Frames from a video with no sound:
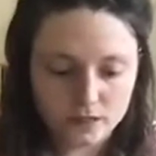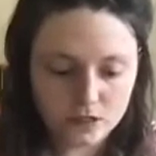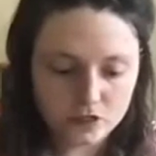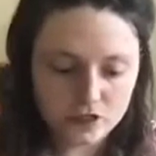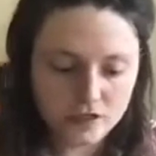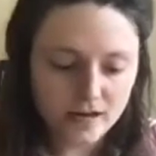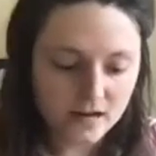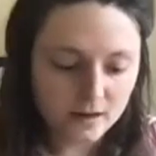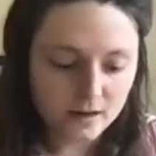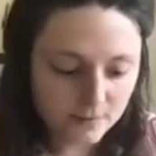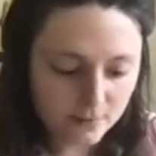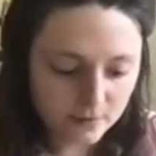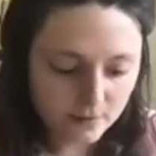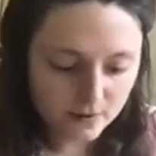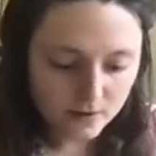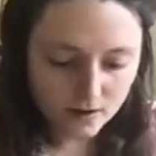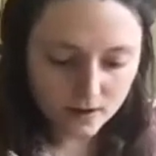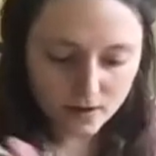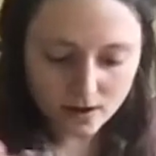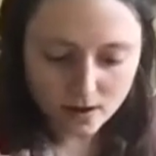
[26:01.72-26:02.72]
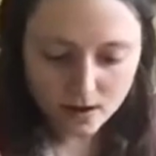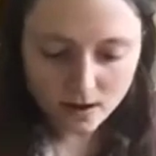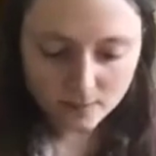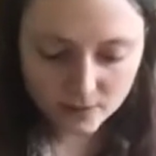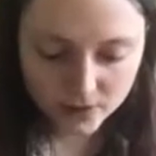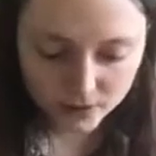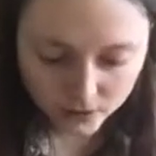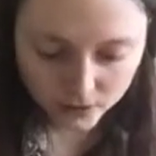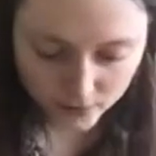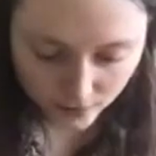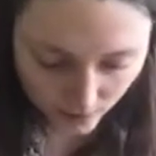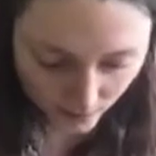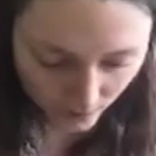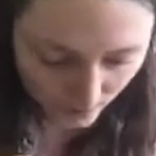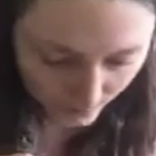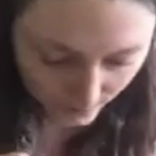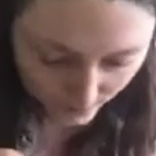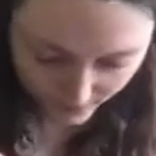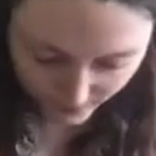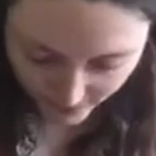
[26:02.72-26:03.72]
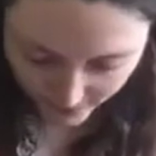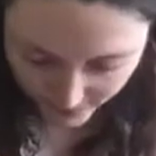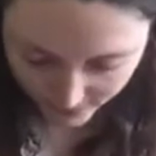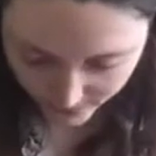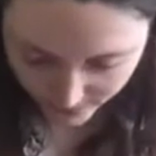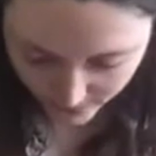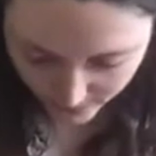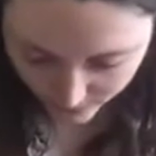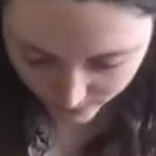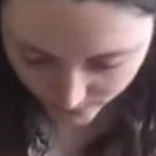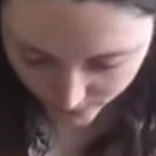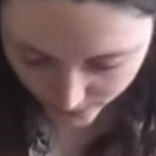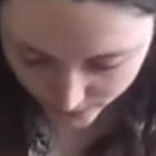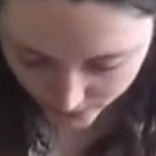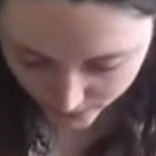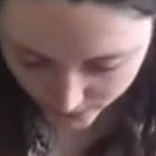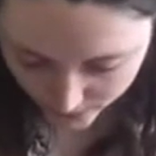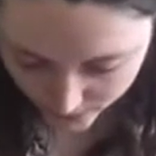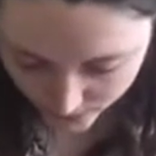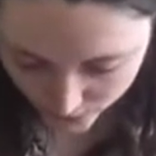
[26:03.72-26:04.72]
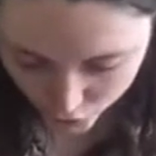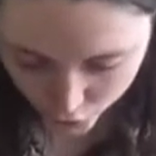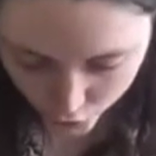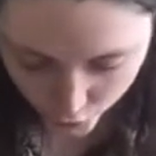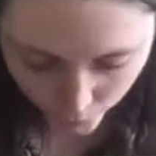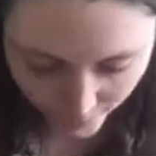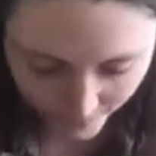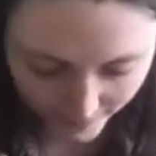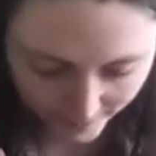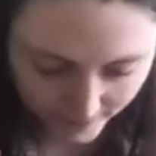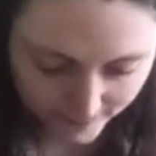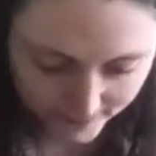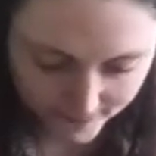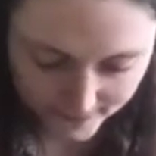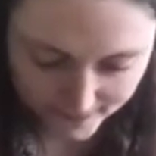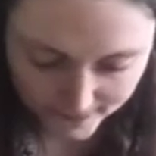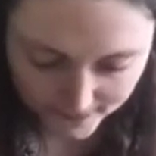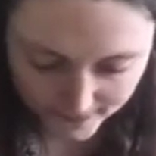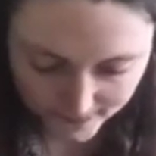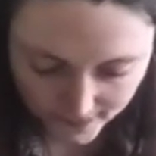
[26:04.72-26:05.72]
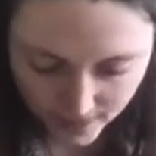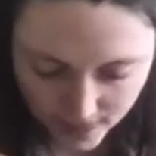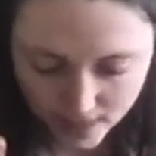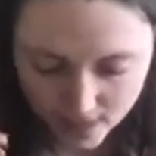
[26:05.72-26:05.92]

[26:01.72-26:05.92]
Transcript: shape. I'm going to come and I'm going to trace.